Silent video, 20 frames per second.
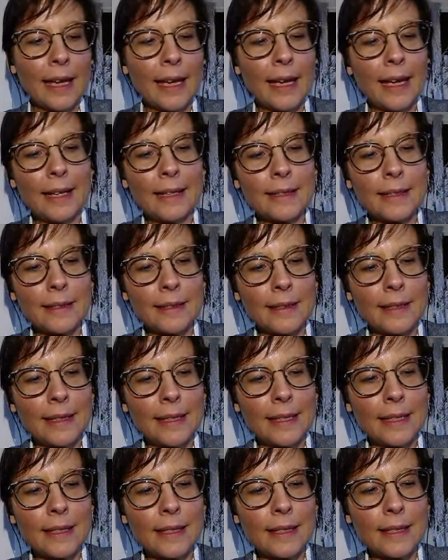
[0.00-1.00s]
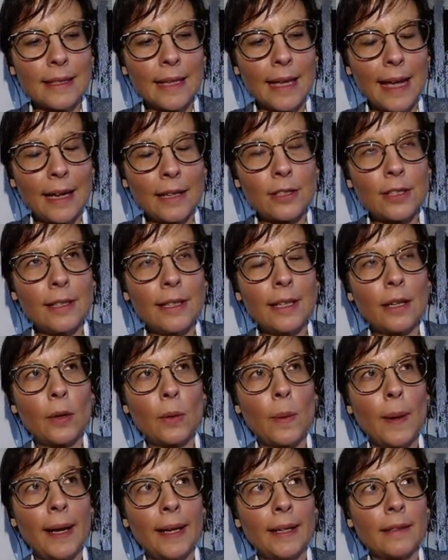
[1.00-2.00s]
And it's actually
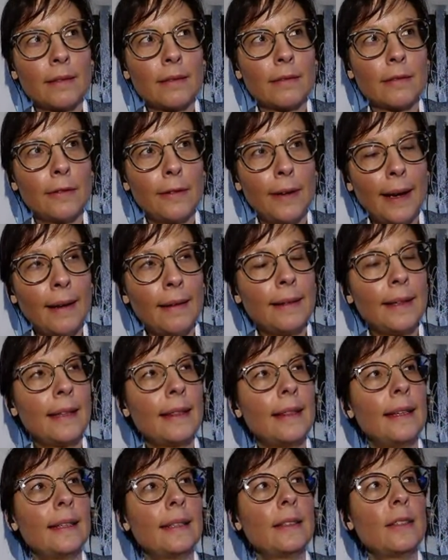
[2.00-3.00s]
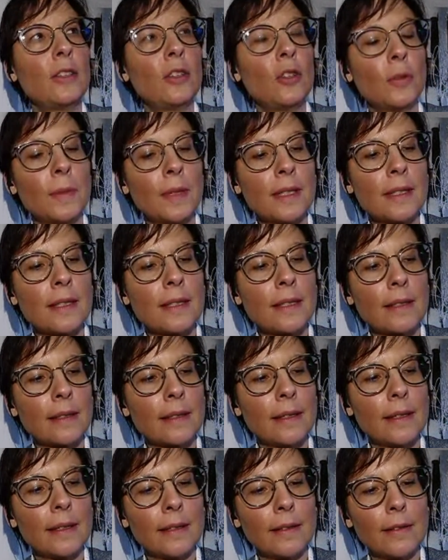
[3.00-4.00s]
quite rarely that humans
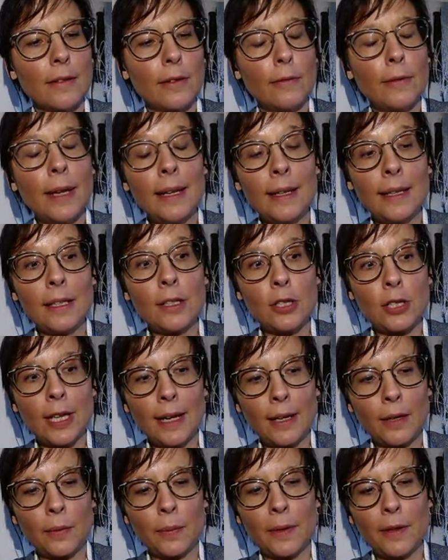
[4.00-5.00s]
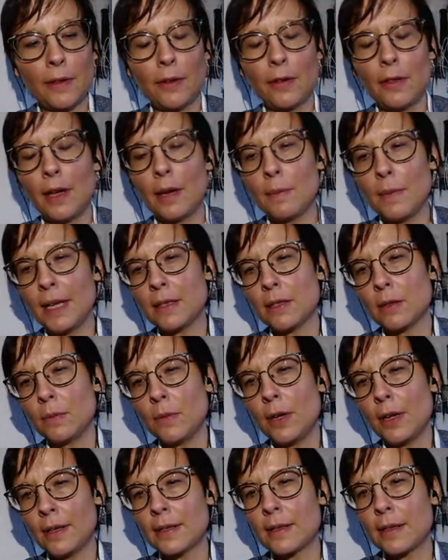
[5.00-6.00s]
really check whether their mental
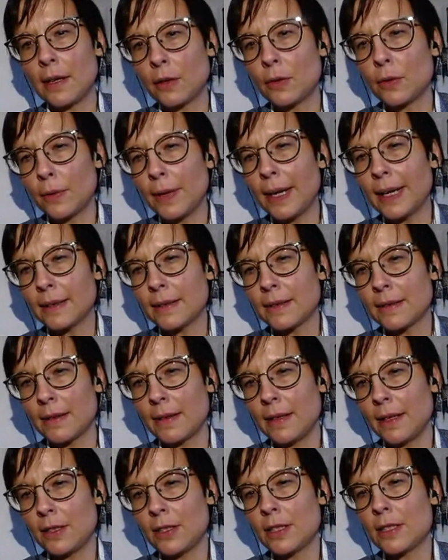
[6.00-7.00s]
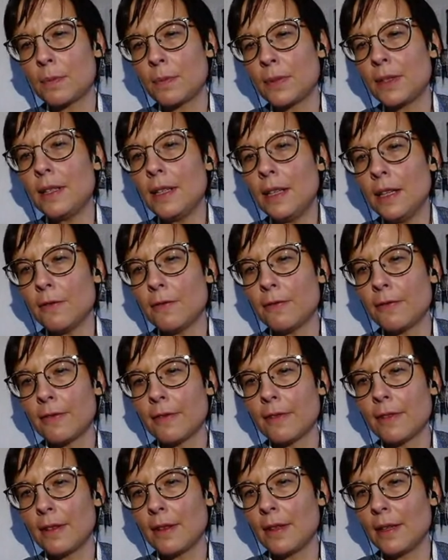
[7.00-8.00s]
models are correct. They just believe
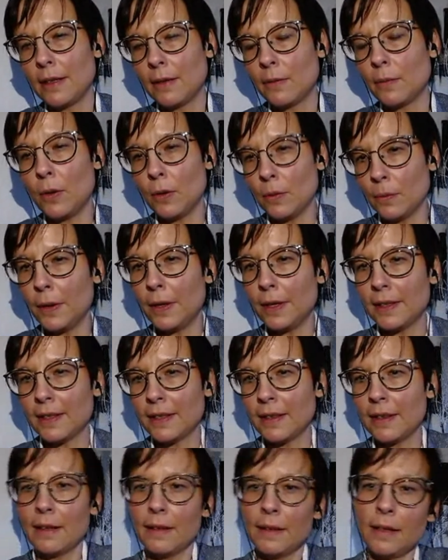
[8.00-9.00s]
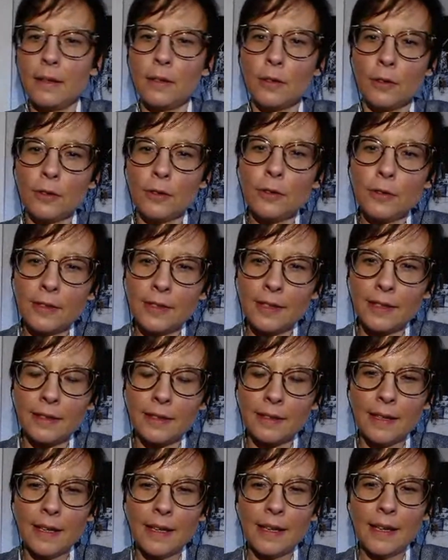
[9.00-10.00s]
that it won't work and then they don't use it.